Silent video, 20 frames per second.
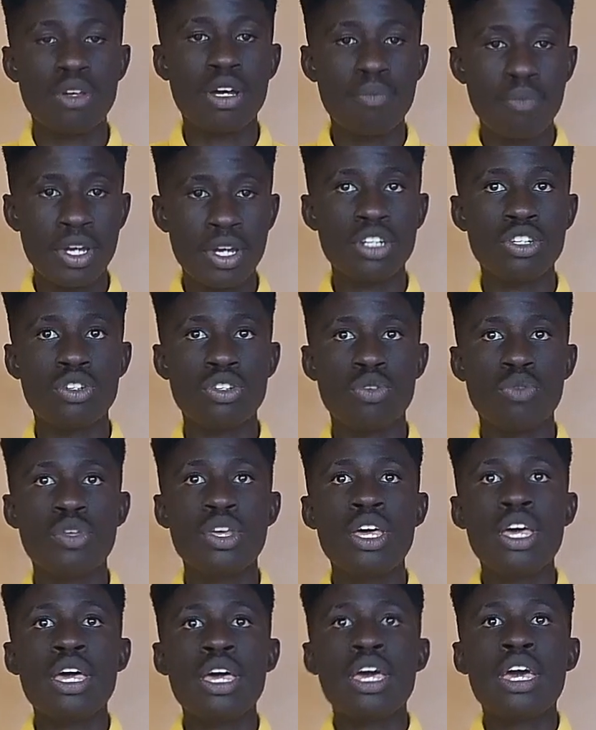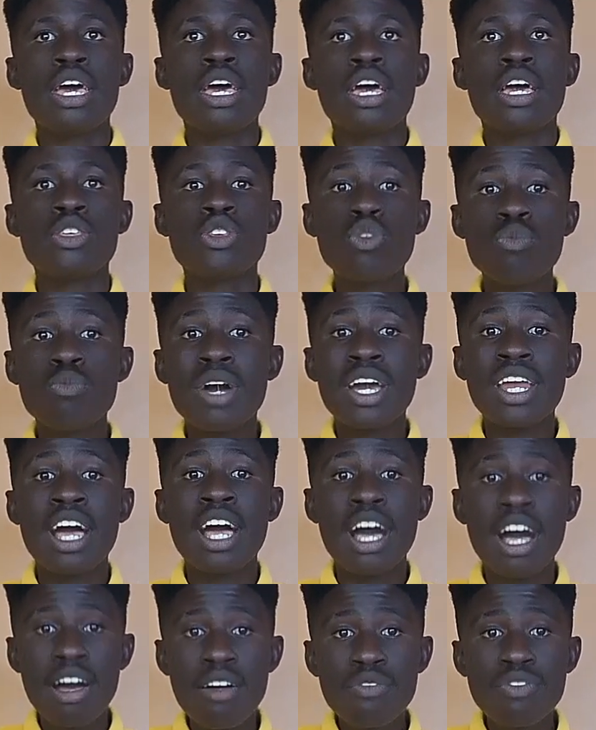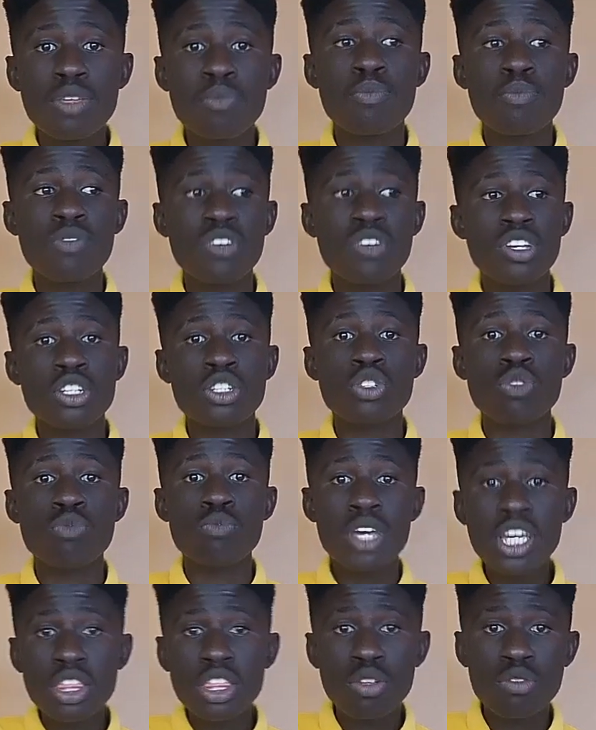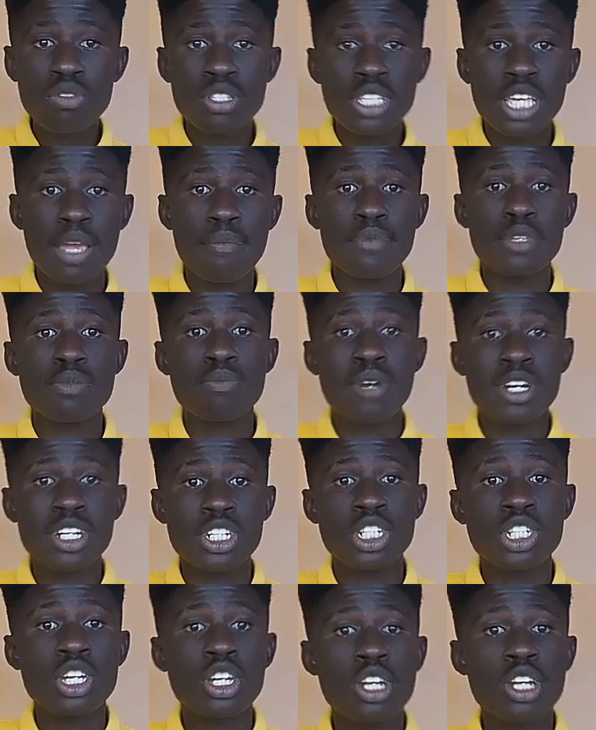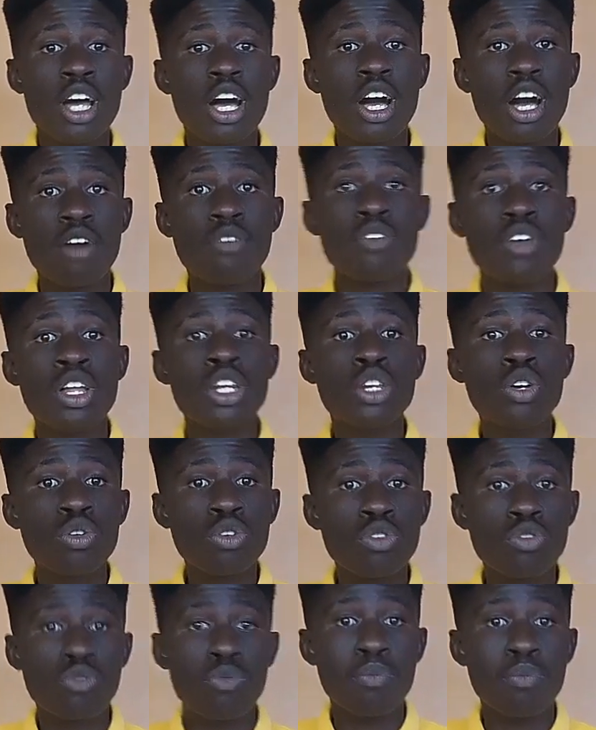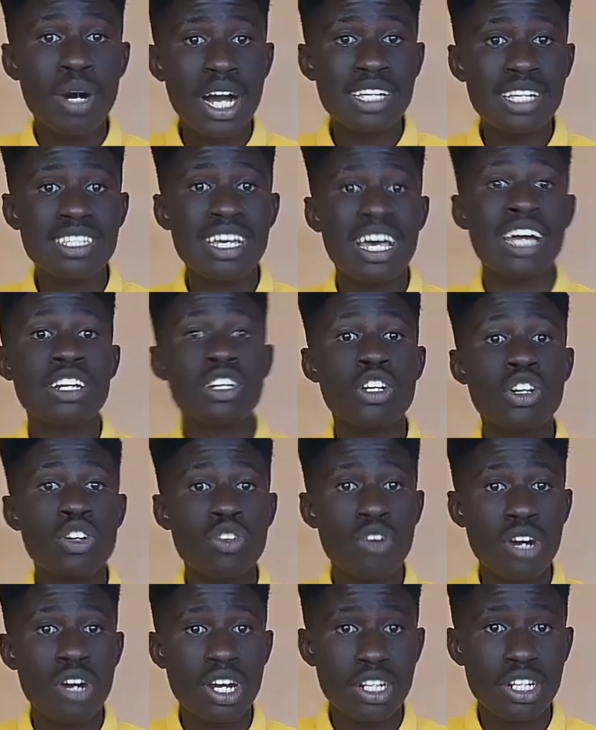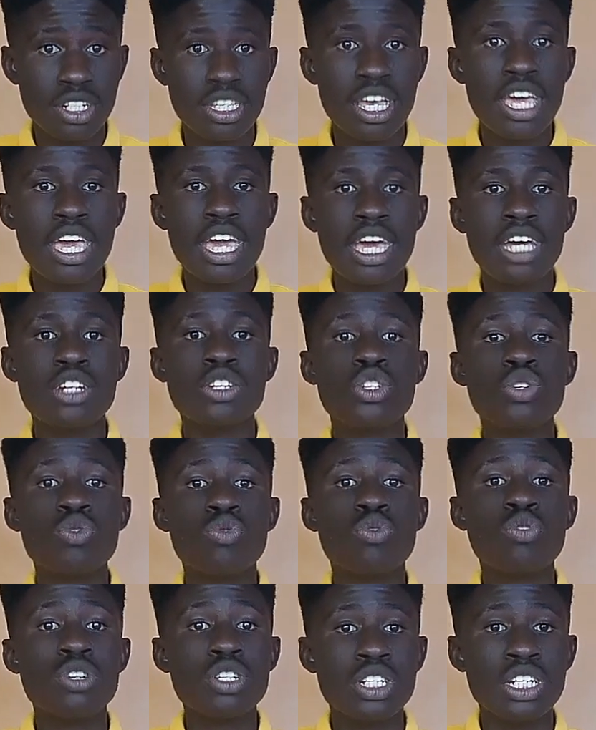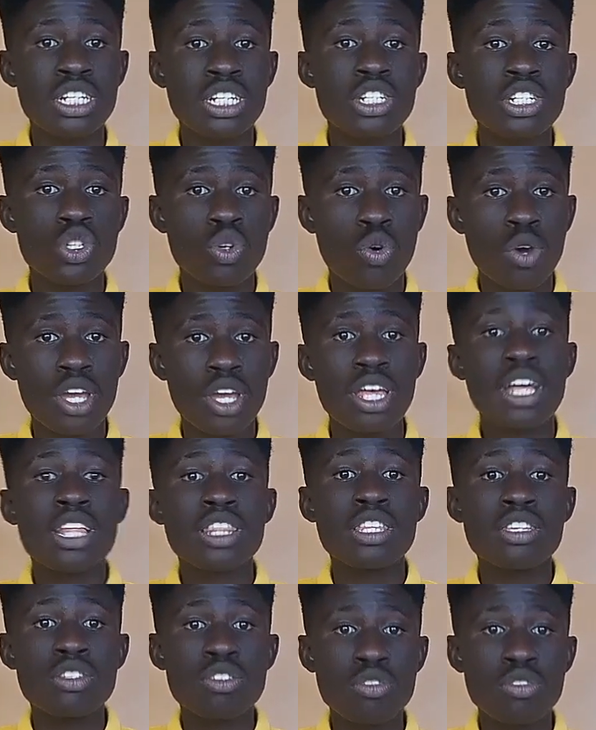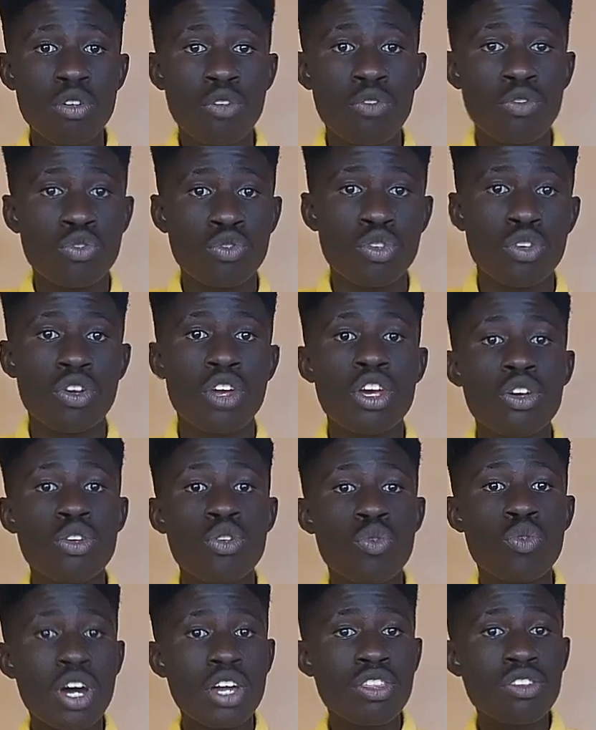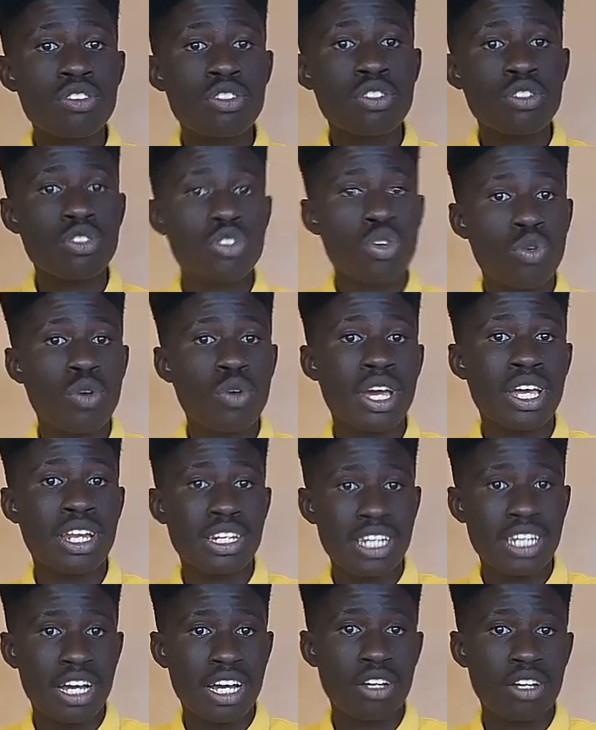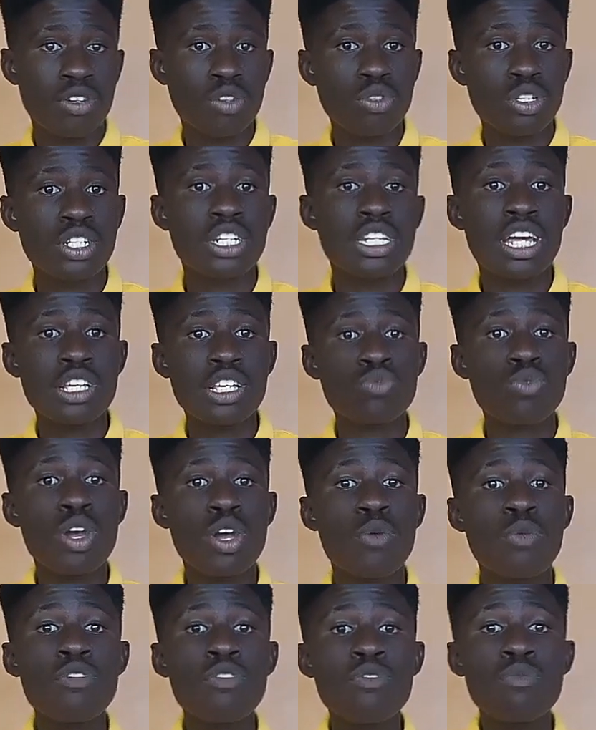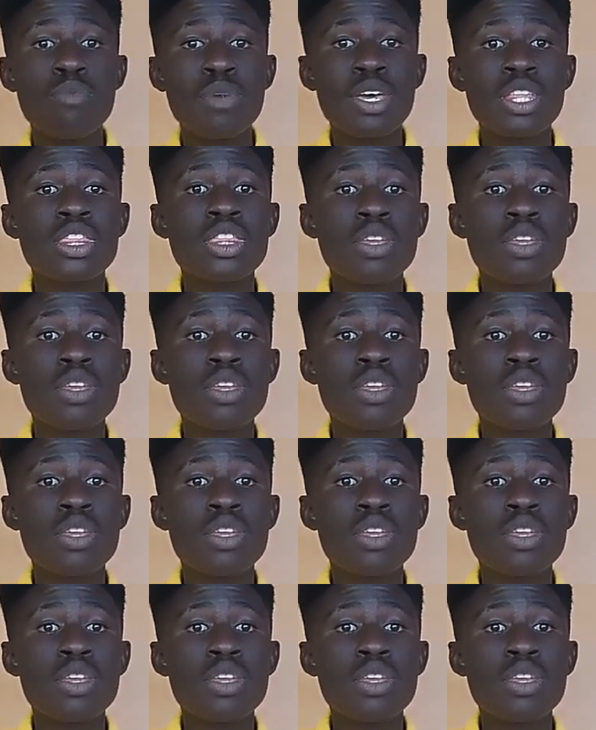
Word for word: mind you. You might have the privilege to make those games, but you're gonna have a lot of bugs and crashes, and you won't enjoy the software. We'd rather just go and download it. That's where we made the